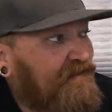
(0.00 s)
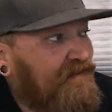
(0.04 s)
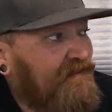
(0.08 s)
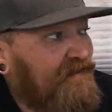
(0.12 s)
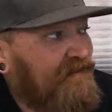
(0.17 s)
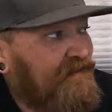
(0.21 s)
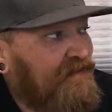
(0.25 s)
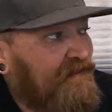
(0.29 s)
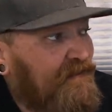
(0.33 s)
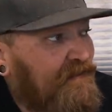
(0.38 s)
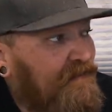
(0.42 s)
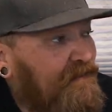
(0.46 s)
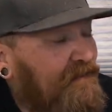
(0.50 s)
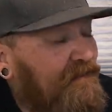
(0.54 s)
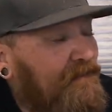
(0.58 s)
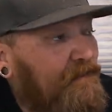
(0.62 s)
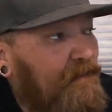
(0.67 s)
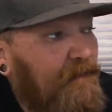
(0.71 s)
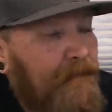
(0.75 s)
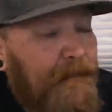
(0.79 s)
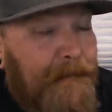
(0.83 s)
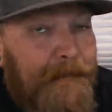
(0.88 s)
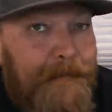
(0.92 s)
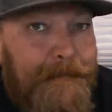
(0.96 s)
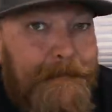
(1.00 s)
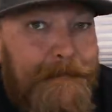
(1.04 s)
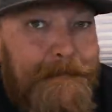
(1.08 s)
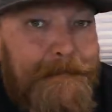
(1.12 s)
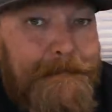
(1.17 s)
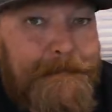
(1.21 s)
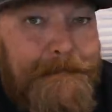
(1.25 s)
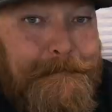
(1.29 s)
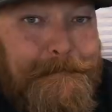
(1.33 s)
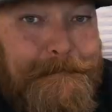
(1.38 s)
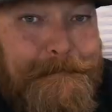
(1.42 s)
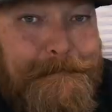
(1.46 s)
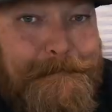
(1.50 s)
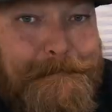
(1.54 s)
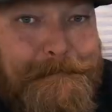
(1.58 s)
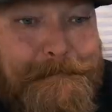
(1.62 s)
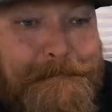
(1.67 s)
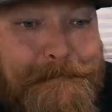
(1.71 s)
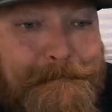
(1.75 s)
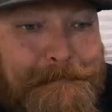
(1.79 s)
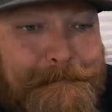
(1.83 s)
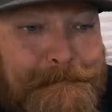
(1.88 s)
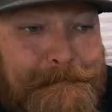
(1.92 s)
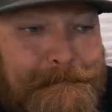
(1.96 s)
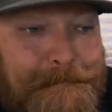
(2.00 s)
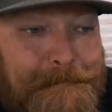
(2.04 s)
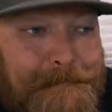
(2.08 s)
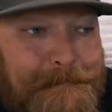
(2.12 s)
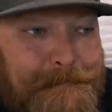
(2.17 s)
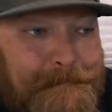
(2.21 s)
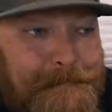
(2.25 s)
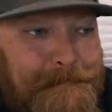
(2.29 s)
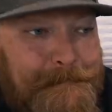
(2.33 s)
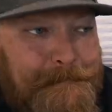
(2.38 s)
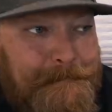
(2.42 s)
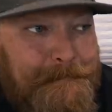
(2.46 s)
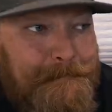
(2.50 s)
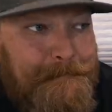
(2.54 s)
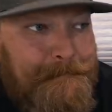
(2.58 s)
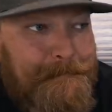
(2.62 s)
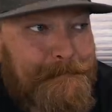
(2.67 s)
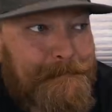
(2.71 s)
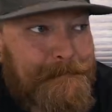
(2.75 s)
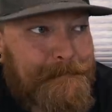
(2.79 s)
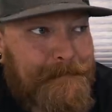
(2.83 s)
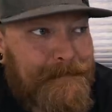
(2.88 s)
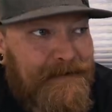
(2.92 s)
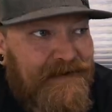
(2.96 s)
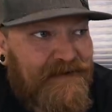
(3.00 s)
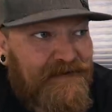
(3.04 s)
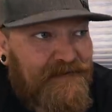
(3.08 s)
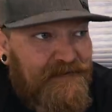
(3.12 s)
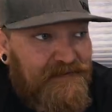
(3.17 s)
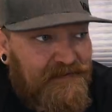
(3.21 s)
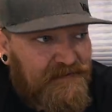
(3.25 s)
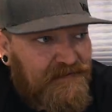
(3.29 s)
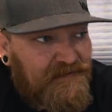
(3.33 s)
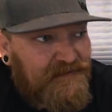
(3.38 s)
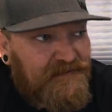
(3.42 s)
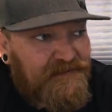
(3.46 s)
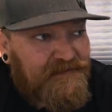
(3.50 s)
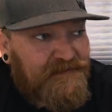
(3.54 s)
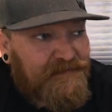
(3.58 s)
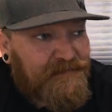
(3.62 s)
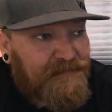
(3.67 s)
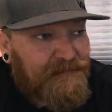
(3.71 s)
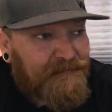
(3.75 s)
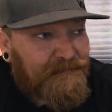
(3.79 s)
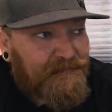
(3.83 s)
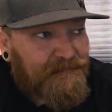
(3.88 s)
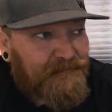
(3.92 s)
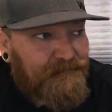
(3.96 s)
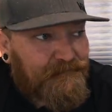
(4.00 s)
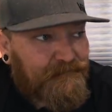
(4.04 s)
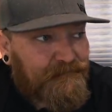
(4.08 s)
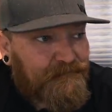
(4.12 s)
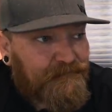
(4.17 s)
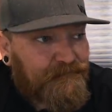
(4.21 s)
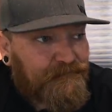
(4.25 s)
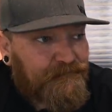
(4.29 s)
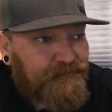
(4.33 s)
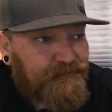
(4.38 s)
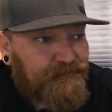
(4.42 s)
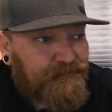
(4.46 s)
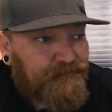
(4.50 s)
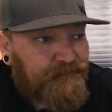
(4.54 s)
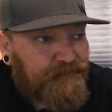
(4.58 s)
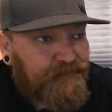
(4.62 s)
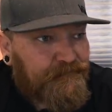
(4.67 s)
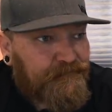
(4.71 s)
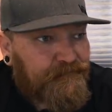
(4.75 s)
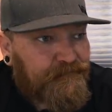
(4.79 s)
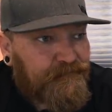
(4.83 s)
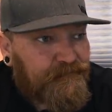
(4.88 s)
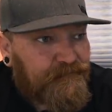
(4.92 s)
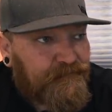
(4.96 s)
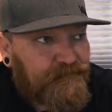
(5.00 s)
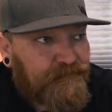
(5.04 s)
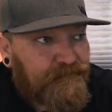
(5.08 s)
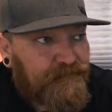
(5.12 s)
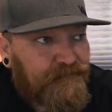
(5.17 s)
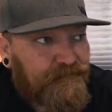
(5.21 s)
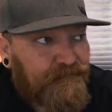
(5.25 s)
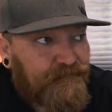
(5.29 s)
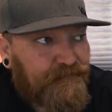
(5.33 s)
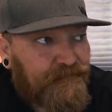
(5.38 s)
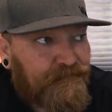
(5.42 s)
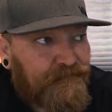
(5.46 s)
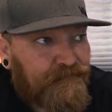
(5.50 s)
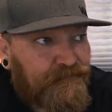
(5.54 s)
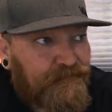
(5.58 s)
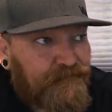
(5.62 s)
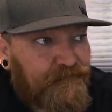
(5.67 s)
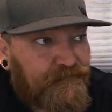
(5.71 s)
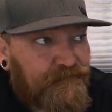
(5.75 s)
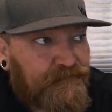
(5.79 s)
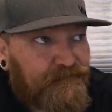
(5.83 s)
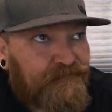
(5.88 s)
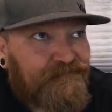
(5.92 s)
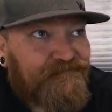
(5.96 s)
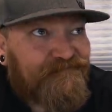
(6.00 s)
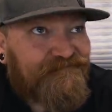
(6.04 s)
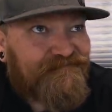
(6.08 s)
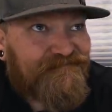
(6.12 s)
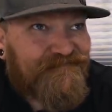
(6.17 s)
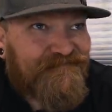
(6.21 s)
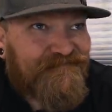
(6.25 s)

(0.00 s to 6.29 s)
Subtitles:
(not speaking)